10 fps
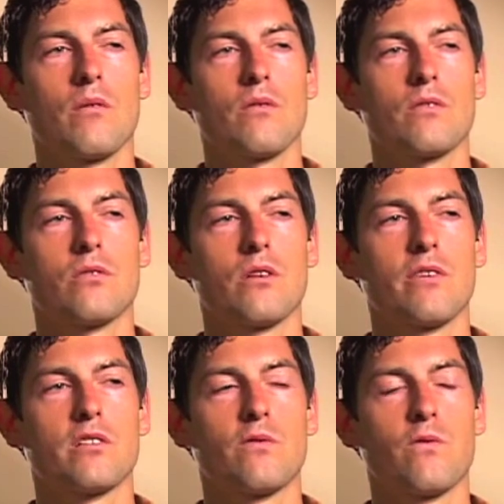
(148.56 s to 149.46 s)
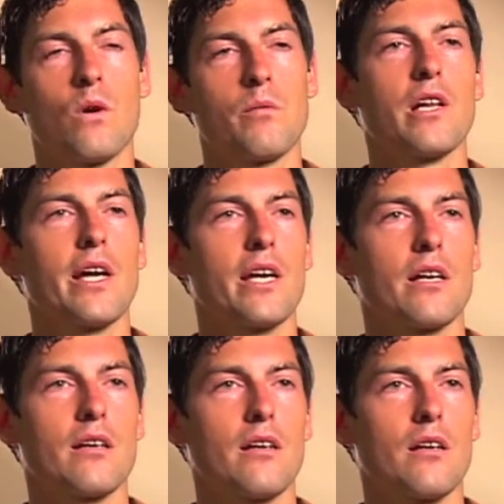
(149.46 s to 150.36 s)
sort of this
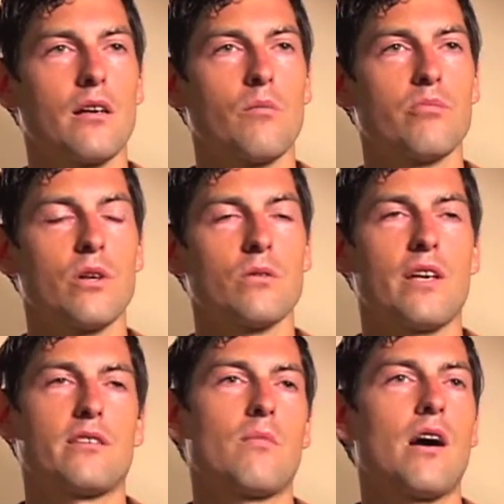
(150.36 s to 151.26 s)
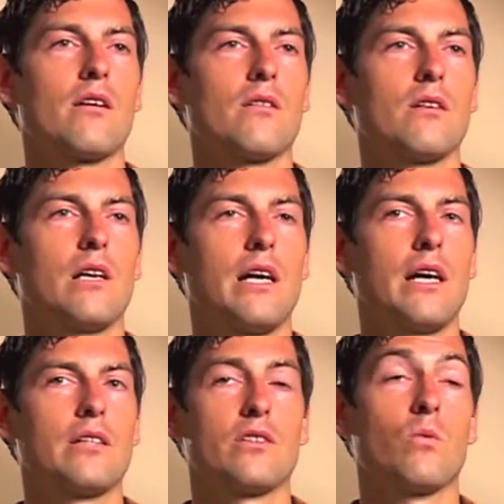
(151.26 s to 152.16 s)
formulaic protest model
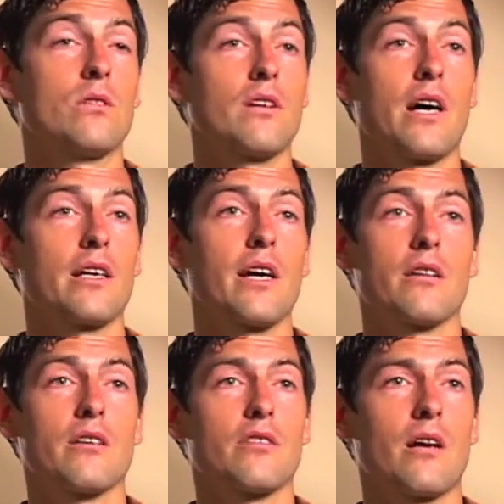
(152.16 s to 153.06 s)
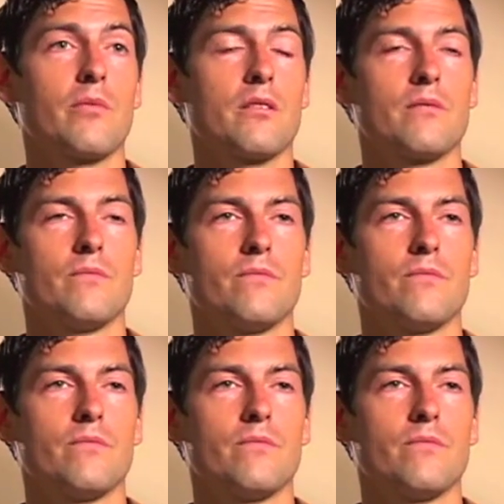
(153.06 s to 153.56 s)
just was not getting the job done.